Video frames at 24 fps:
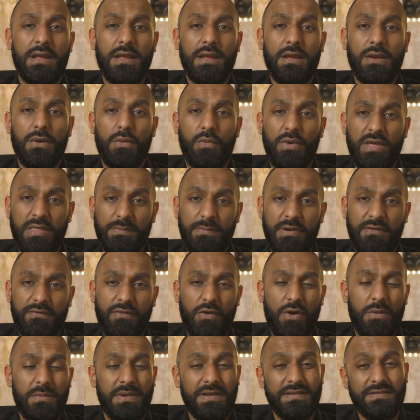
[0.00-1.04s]
with
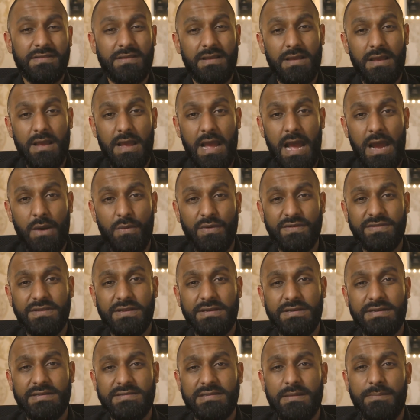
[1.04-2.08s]
performance, I wasn't
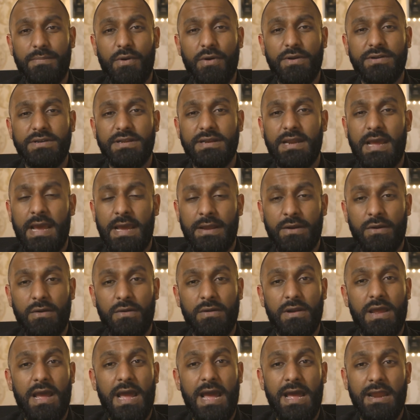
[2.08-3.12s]
disappointed at
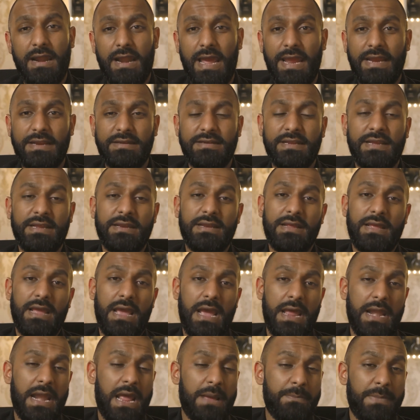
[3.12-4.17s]
all. I liked it,
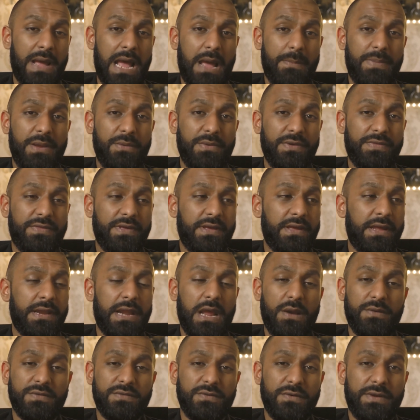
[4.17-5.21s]
and I'm happy with it, and I
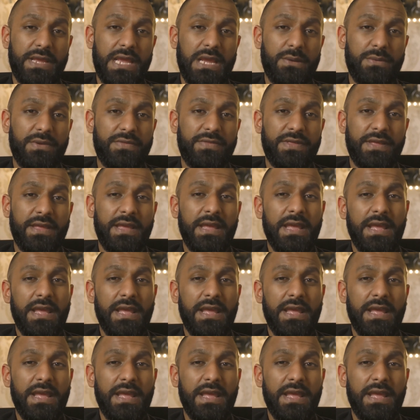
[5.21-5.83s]
was okay with it.